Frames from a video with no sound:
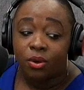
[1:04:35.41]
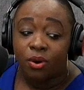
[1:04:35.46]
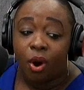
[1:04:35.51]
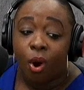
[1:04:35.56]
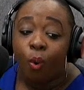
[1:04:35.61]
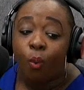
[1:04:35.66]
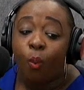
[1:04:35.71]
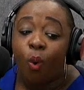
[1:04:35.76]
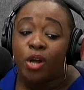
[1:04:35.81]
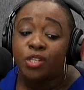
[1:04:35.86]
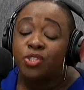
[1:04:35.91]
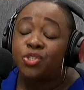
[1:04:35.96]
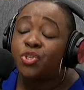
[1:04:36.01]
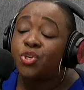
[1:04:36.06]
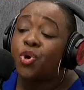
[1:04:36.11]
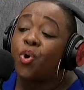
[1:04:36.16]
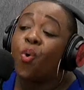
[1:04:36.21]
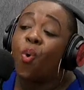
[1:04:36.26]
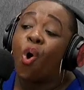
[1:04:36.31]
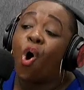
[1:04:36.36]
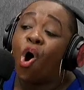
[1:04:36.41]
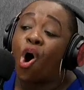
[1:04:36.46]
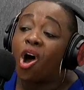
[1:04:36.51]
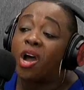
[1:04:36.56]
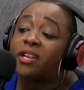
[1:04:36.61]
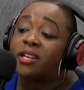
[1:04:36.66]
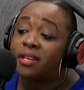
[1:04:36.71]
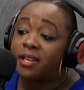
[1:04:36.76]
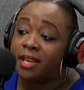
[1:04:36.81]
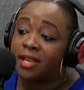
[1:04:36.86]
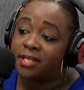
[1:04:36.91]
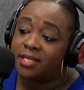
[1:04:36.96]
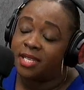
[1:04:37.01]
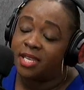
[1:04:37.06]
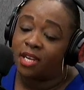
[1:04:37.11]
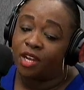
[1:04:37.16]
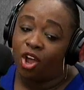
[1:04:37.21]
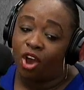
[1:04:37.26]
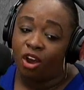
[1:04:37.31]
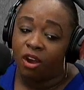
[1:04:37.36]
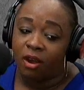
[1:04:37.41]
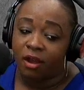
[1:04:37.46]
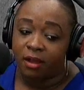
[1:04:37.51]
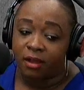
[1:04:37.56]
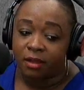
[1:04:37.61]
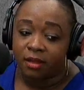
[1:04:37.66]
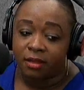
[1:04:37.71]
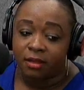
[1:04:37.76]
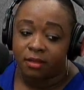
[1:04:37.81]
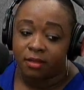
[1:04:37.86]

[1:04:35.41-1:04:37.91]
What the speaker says: or want to go on a day longer.